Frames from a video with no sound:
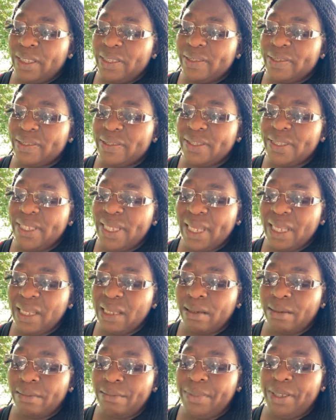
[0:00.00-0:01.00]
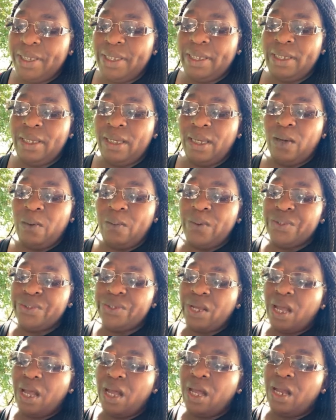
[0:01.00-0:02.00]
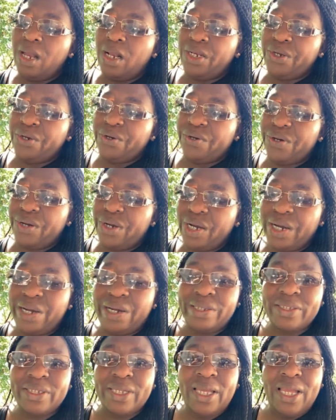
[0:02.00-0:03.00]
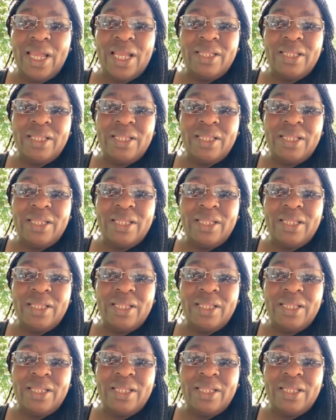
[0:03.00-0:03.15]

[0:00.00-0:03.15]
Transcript: seek me with all your heart.